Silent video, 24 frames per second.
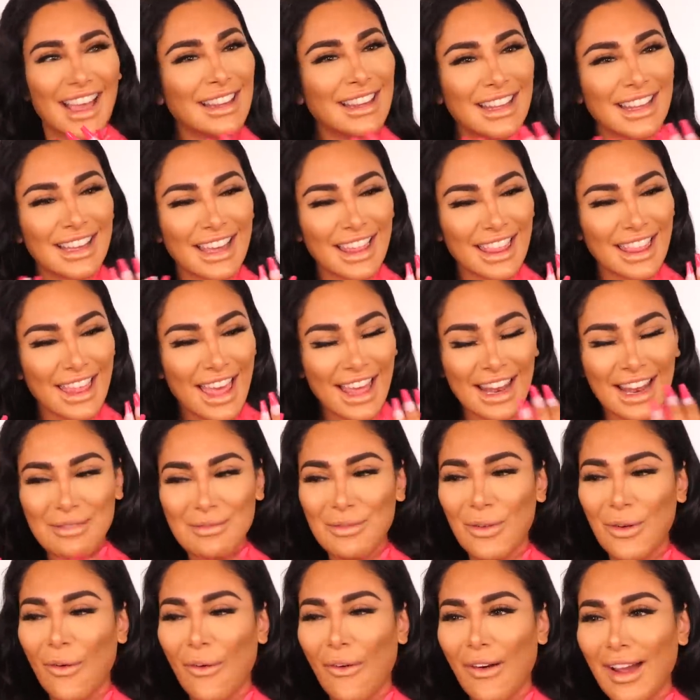Look at that,
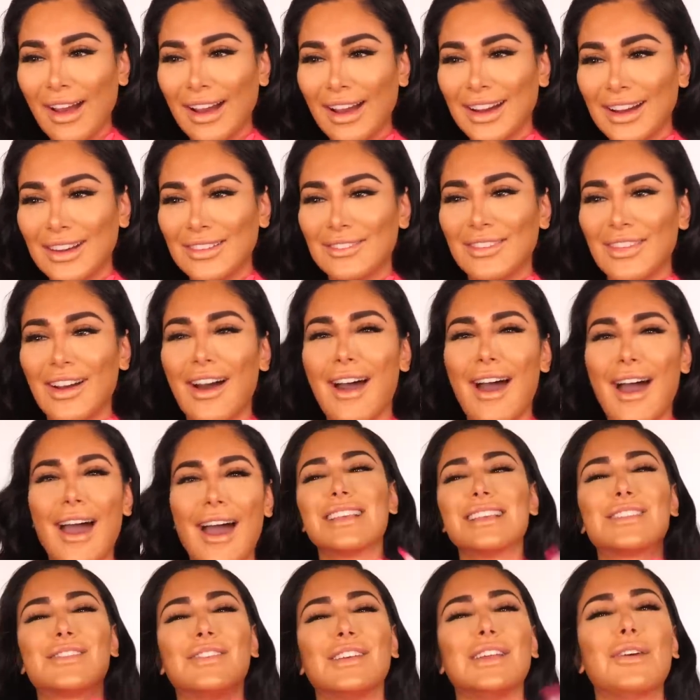I'm warm.
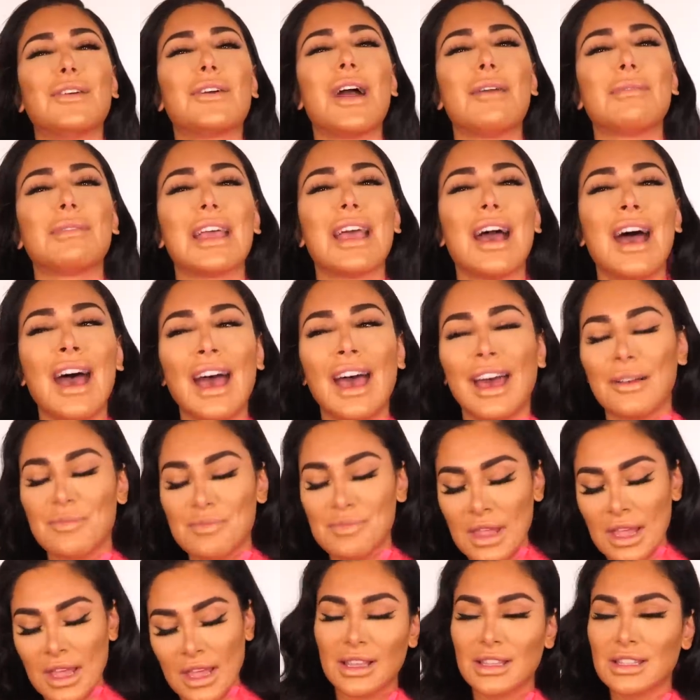This video got me hot.
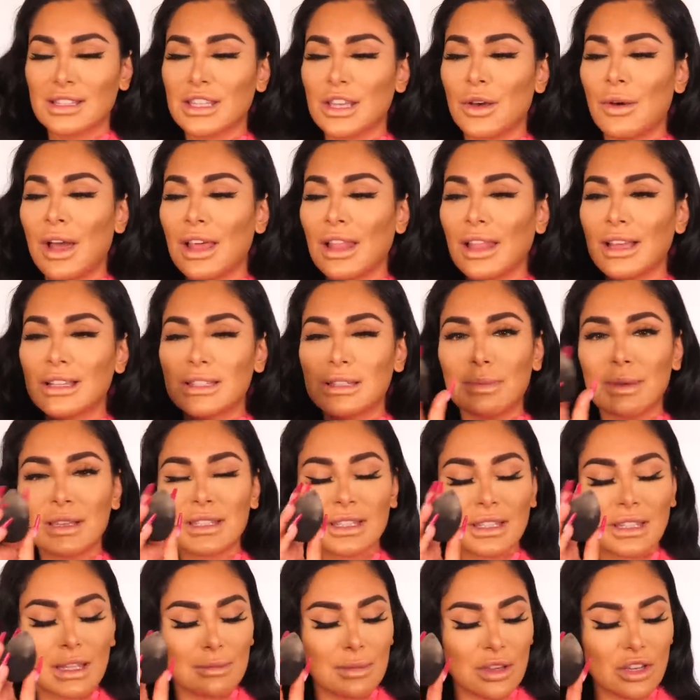And so I like to
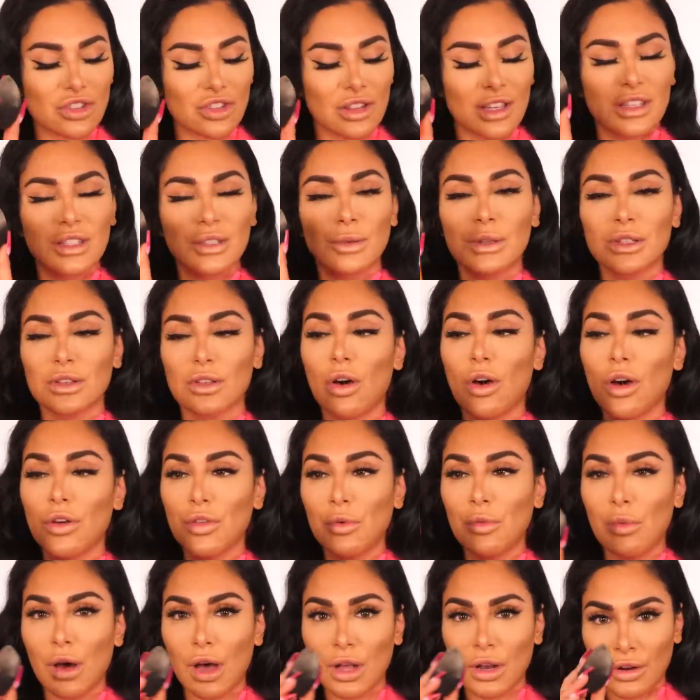basically make sure that I squeeze all
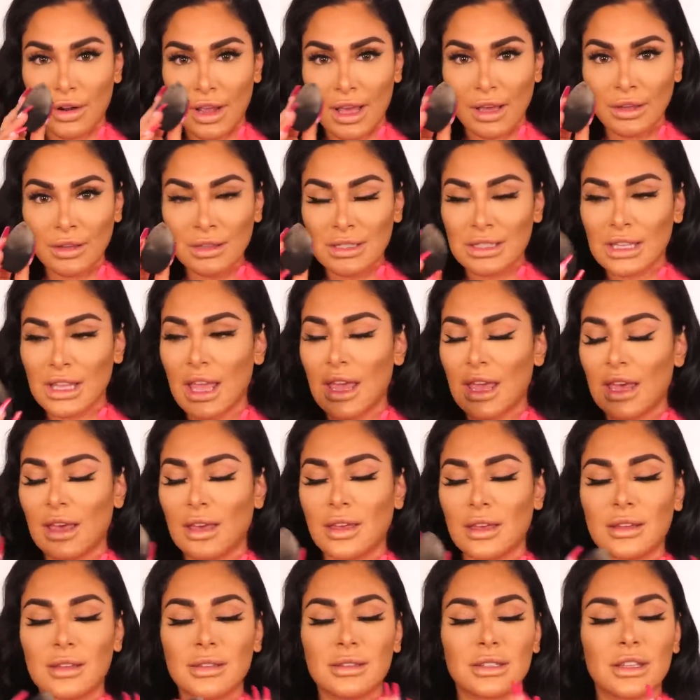the water out,
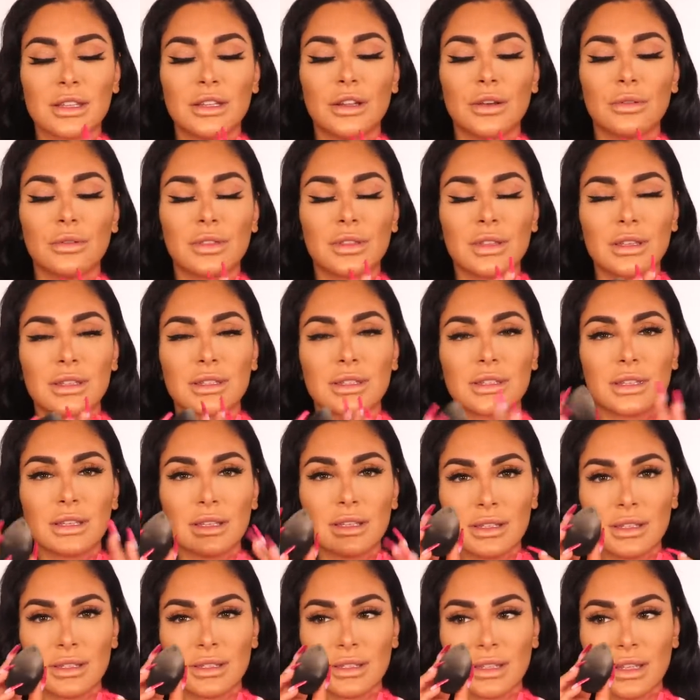and you know, this
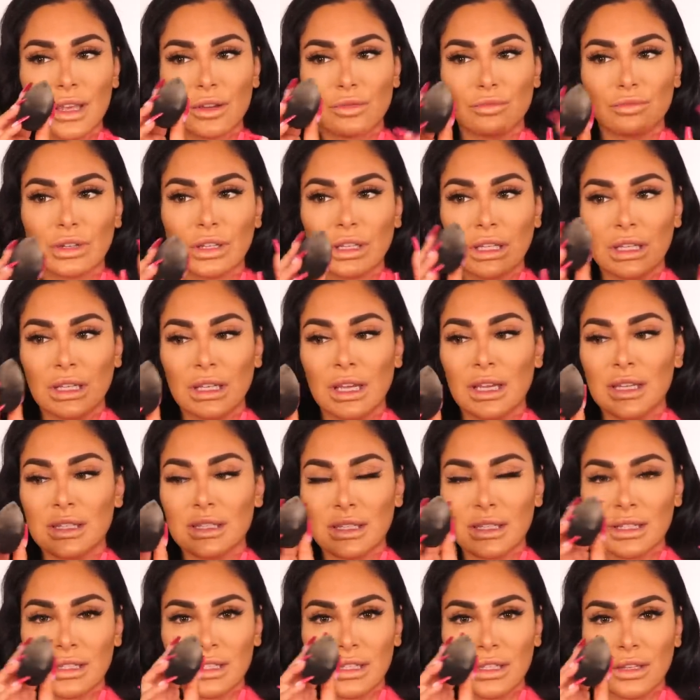is like really
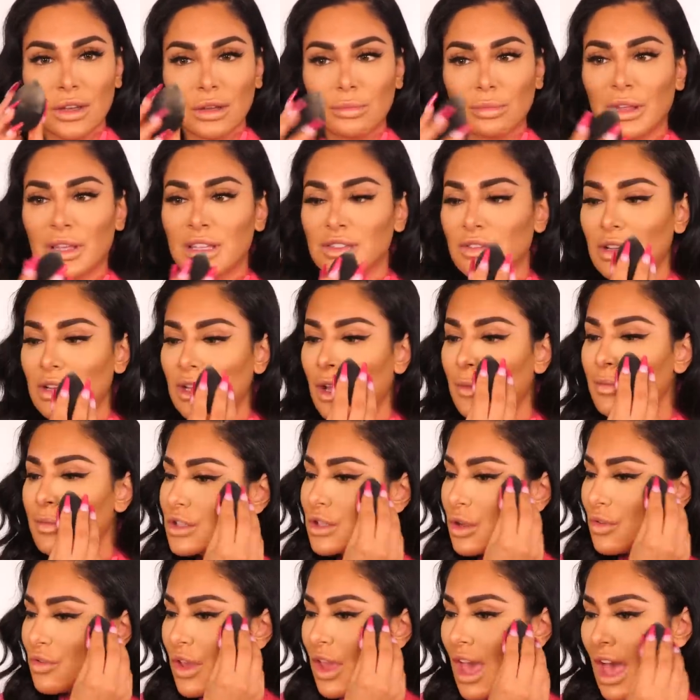nice and it's in a good place right now.
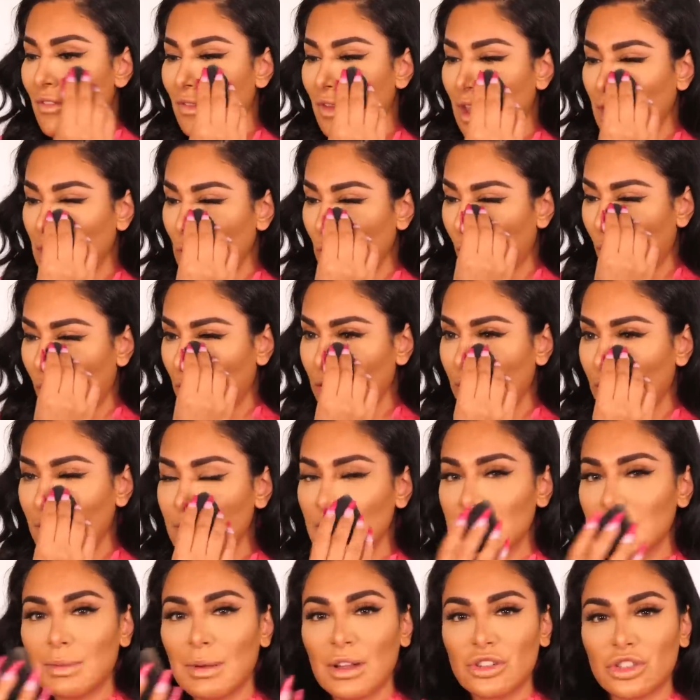So if you have any water on
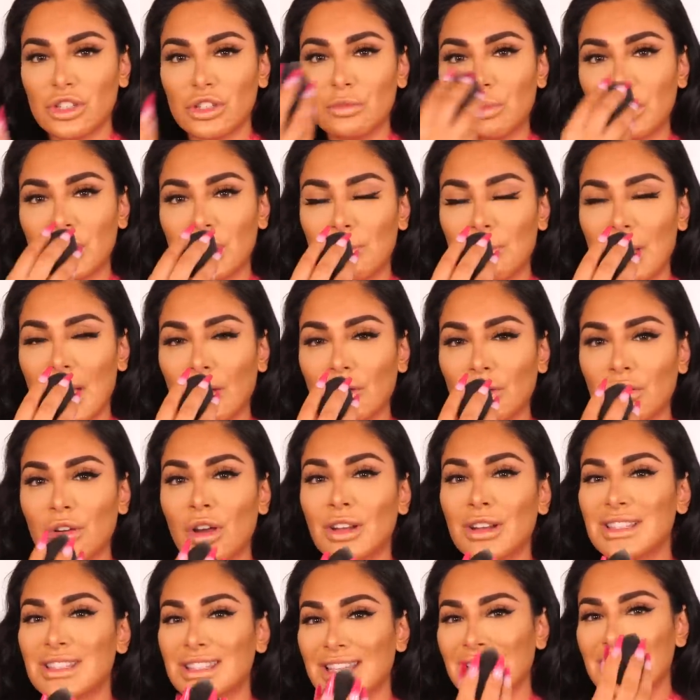the sponge and you put the powder
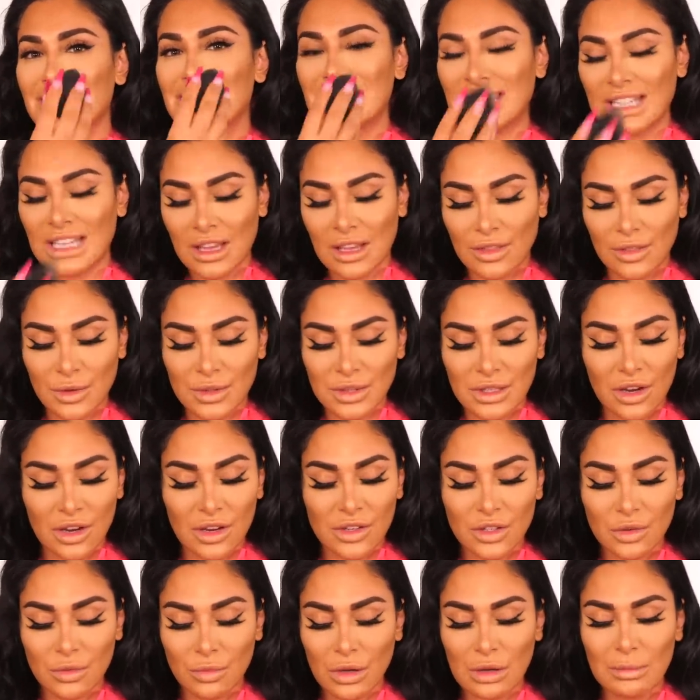on, it's gonna stick in those
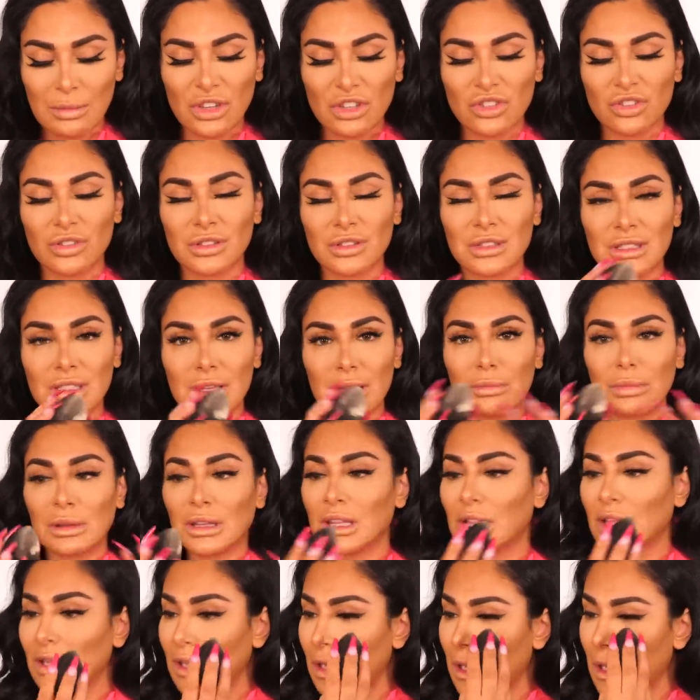areas. You wanna make sure it's
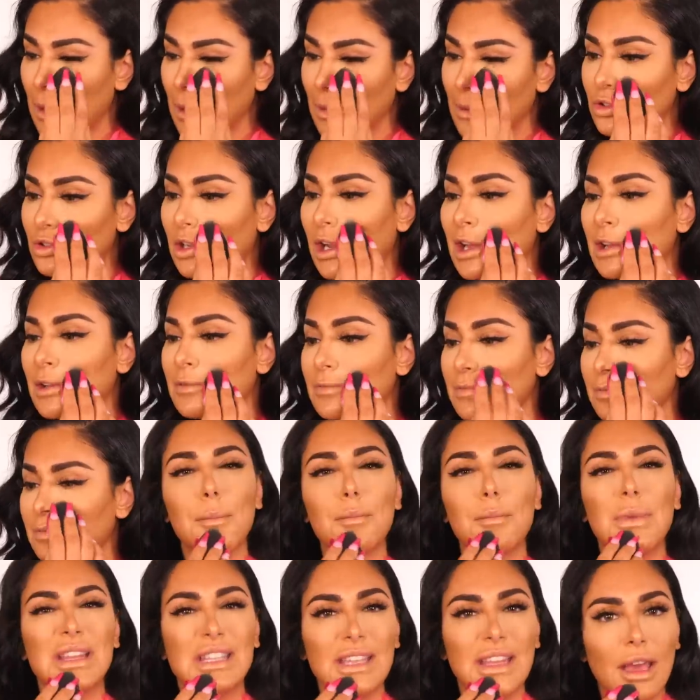completely dry,
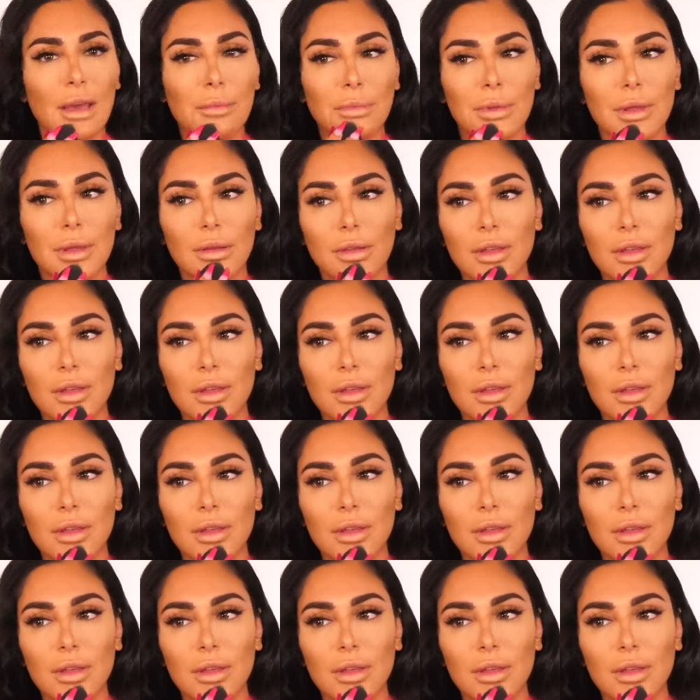but damp.